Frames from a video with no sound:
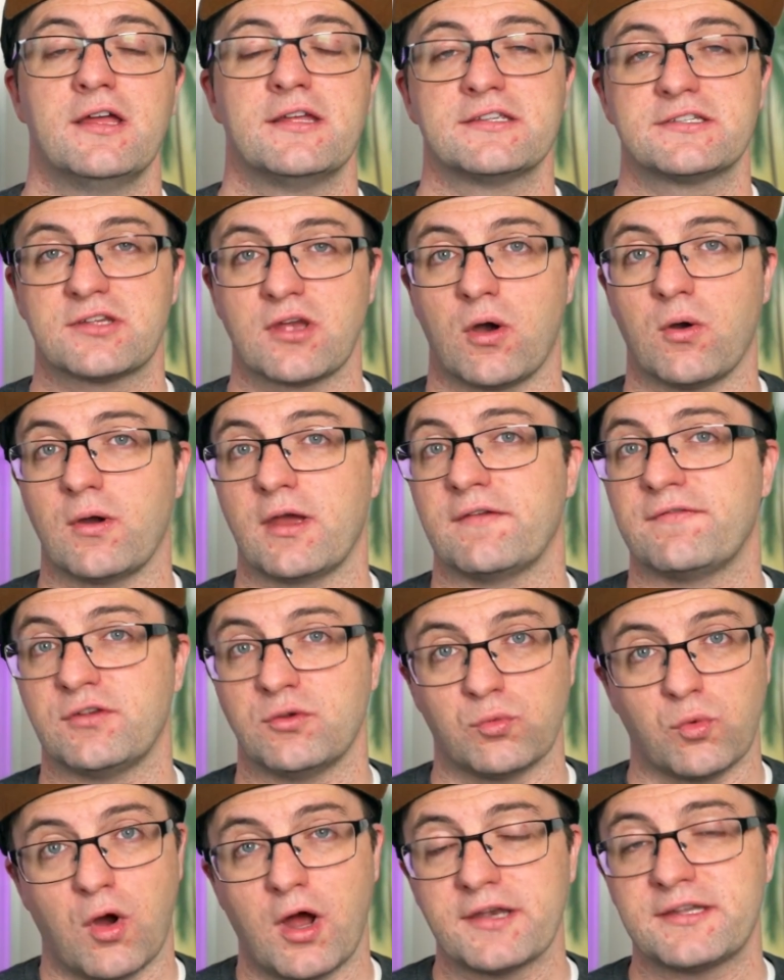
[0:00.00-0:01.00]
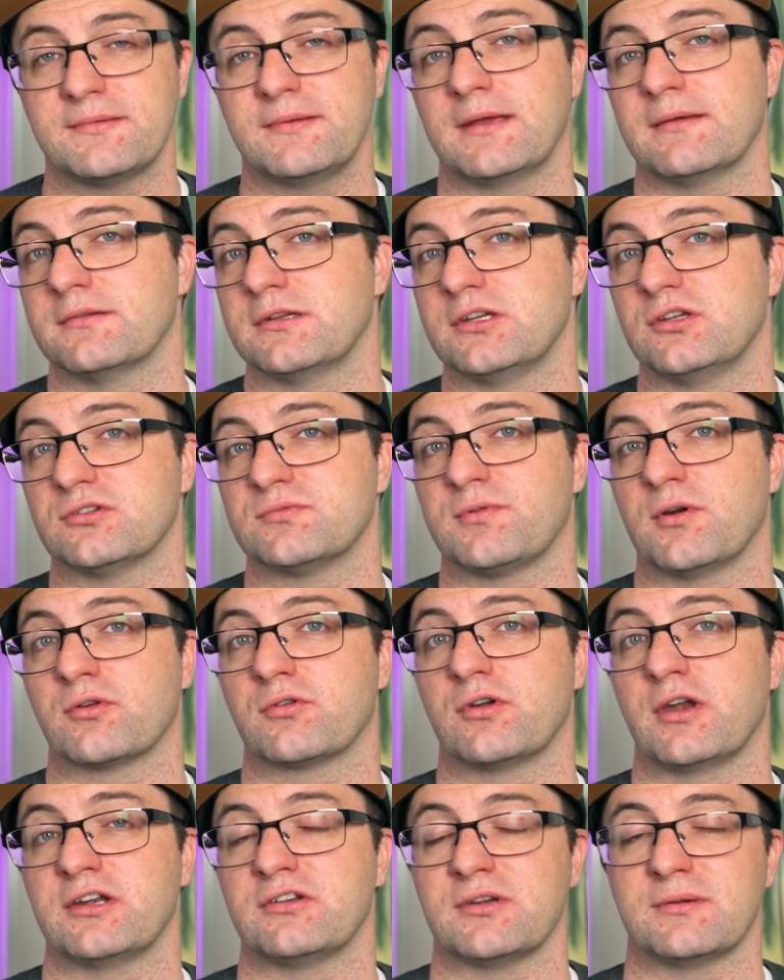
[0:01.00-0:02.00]
So if you want to be able to use
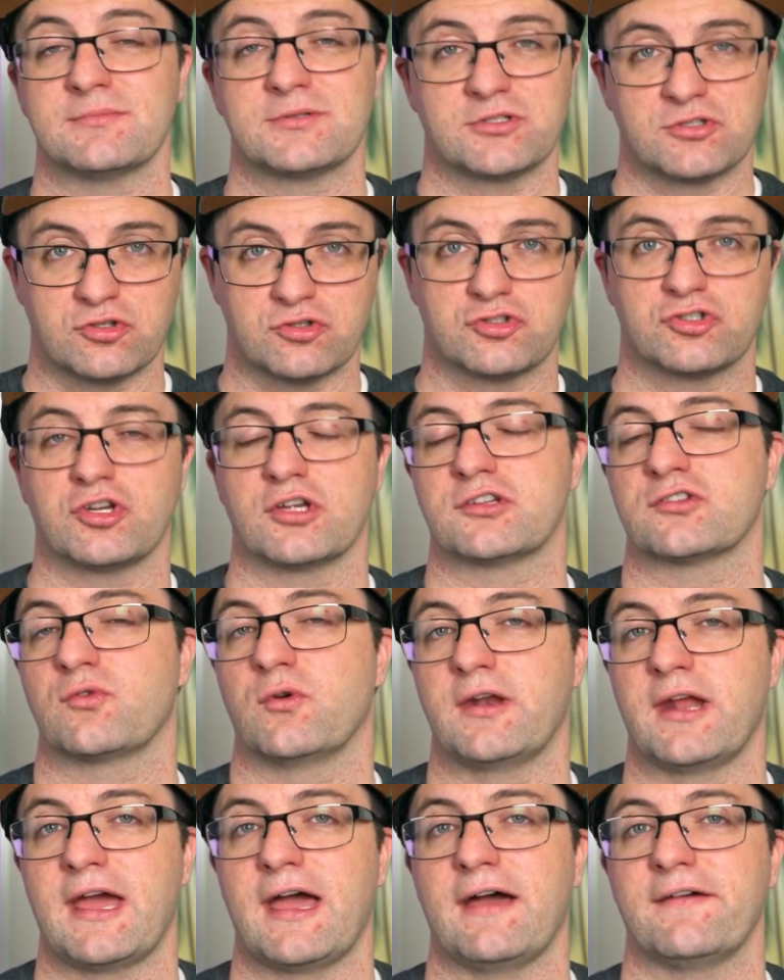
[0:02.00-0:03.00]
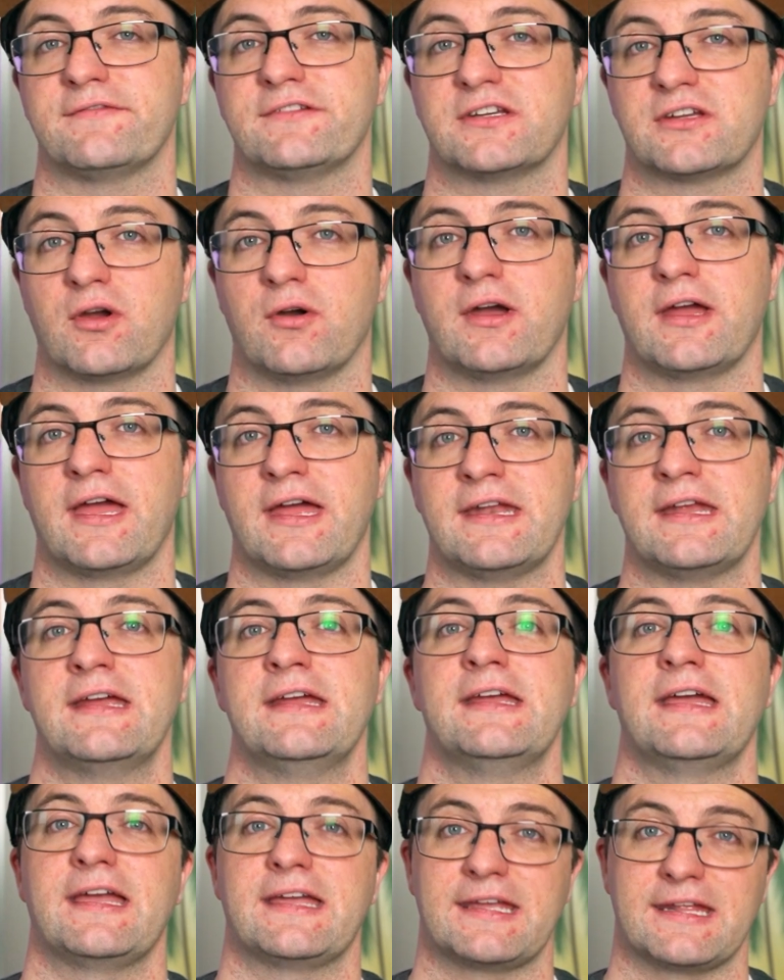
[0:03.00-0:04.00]
Procreate Dreams, you're just going to have to go ahead
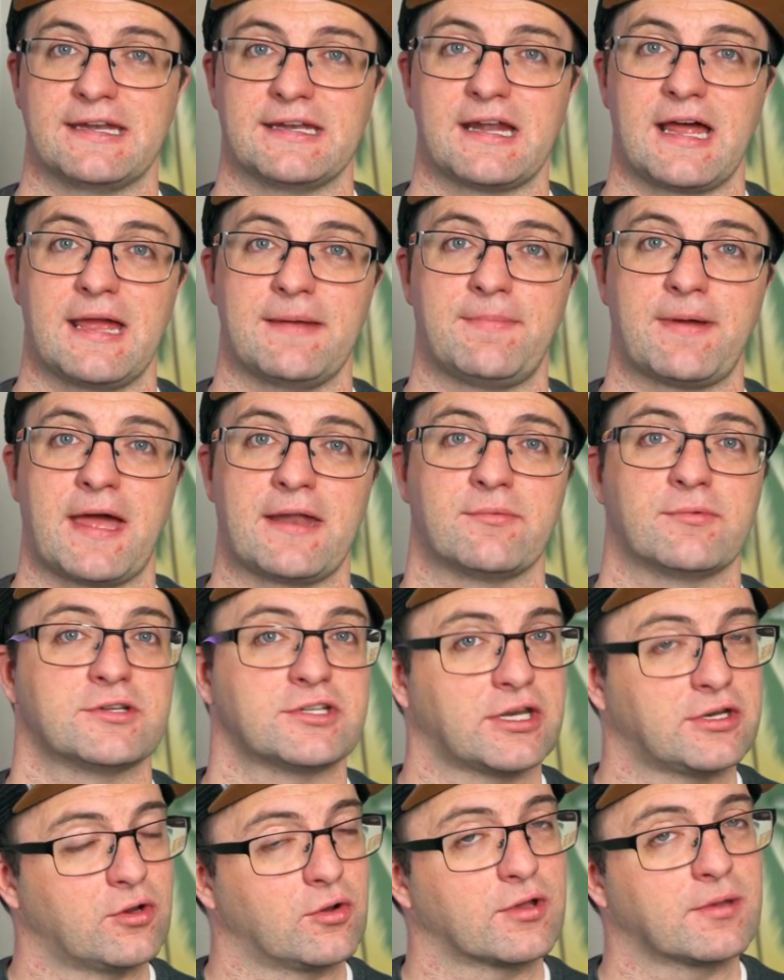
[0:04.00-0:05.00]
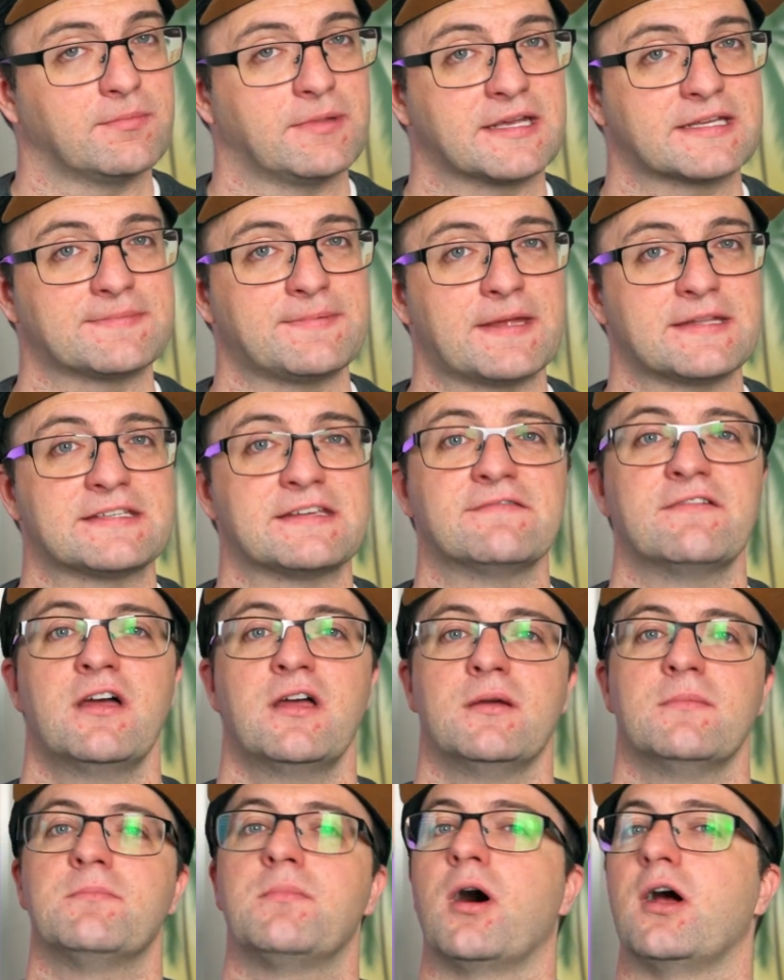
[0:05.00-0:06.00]
and get an iPad, which I know can be expensive,
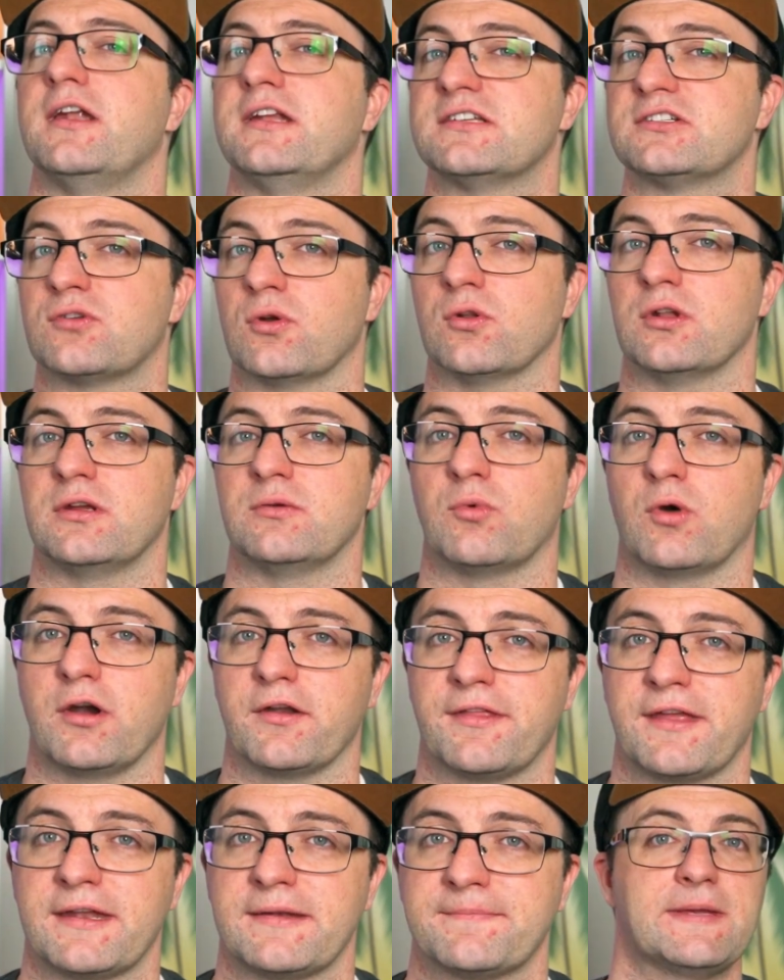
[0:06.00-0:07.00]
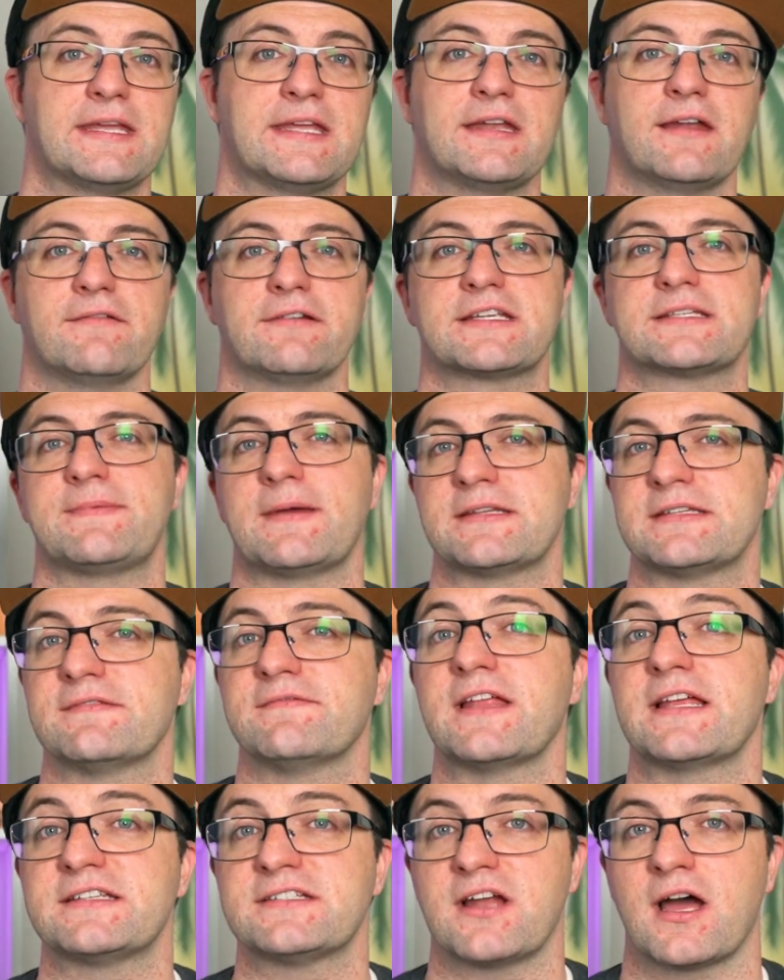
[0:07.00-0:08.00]
but it's totally worth it. Speaking of
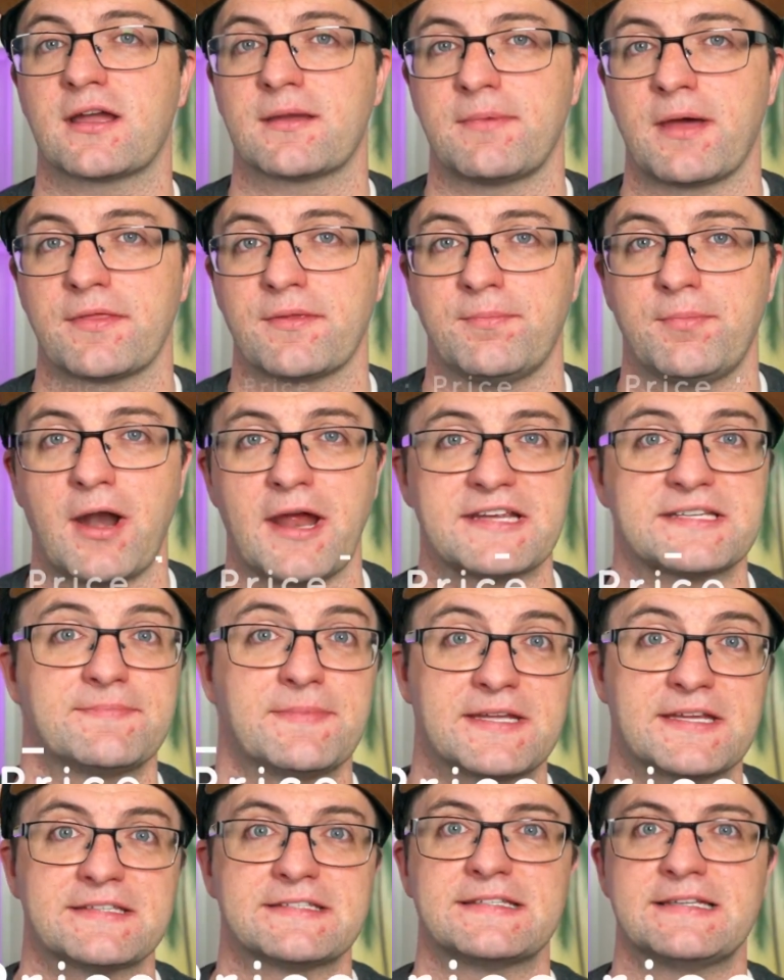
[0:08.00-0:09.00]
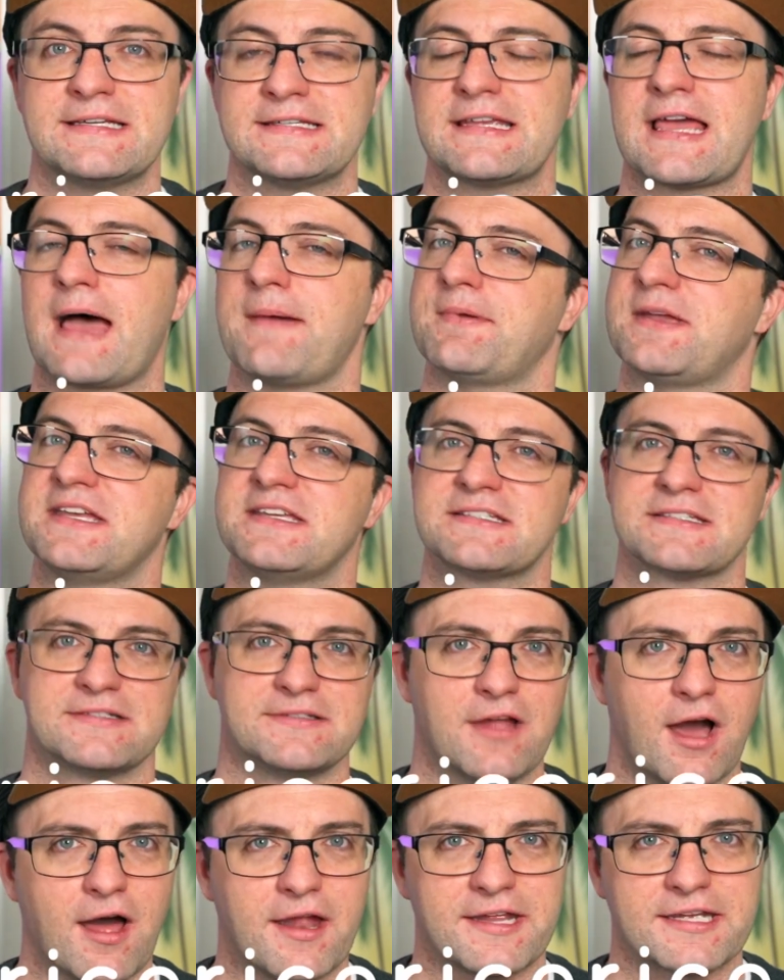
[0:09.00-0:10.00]
expensive, let's talk about the price because this app is
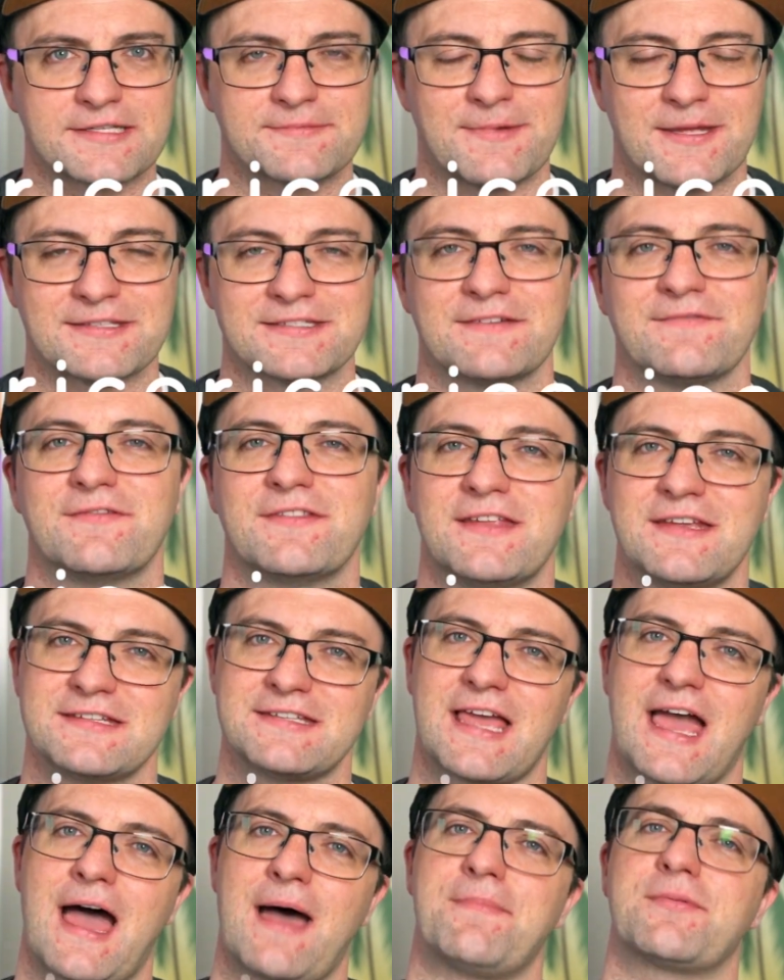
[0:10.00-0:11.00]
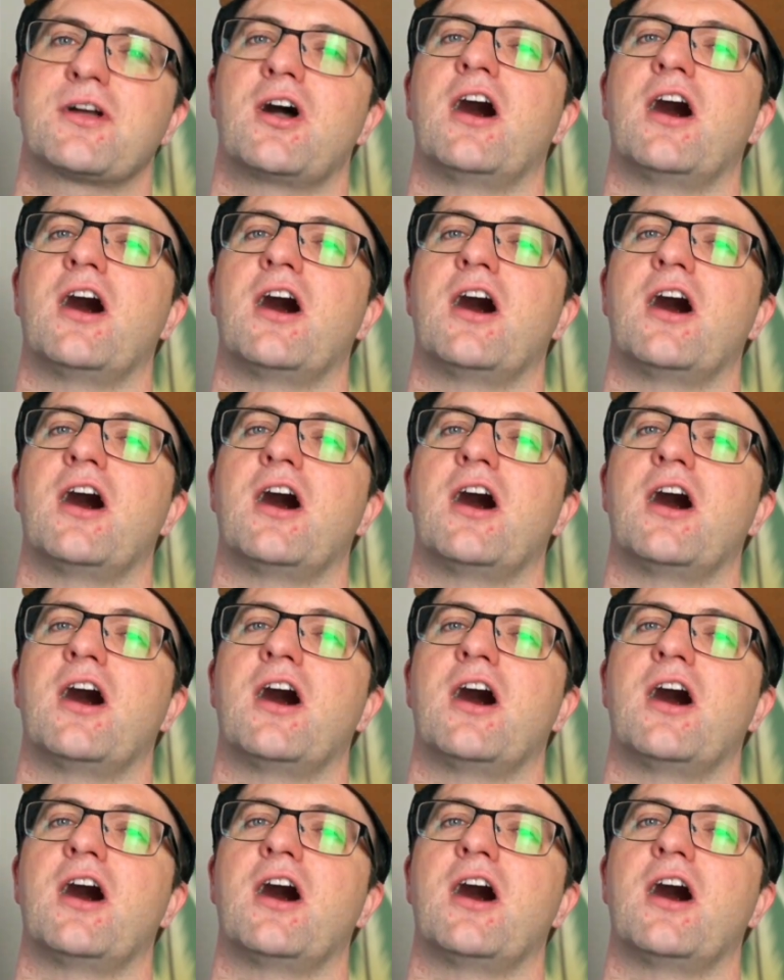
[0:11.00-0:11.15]
not expensive. This app